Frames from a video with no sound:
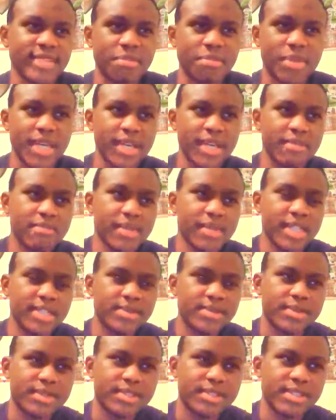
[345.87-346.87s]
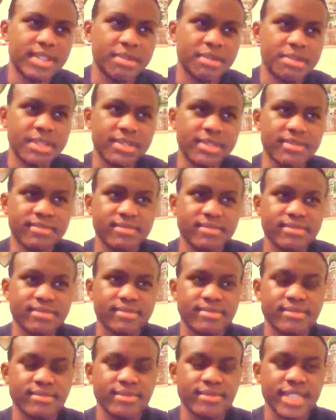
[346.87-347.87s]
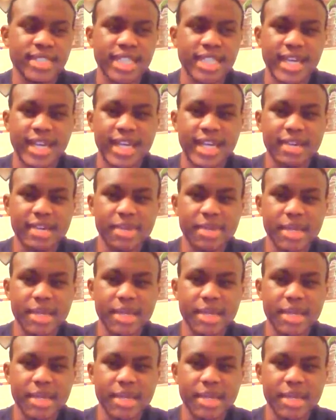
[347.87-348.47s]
pit mixed with something, a lab